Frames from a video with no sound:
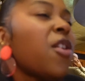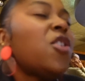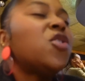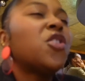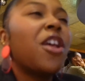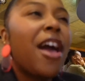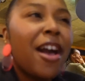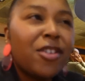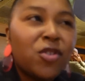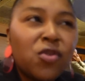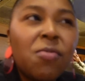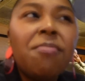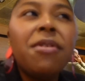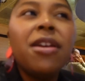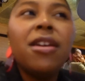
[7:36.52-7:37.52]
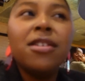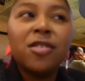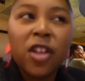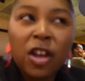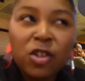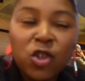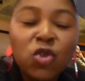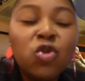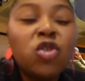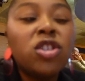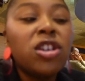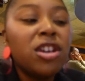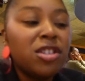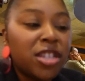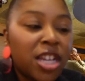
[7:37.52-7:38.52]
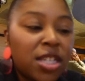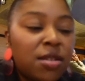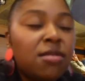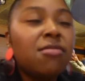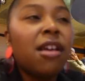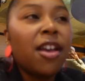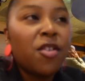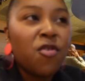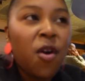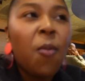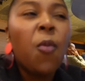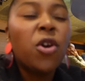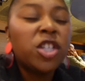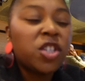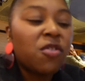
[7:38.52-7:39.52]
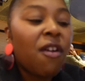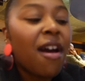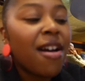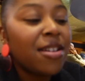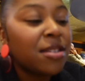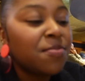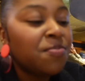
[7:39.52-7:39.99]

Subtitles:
So the actual meat is like juicy. It tastes like, you know, moisturized.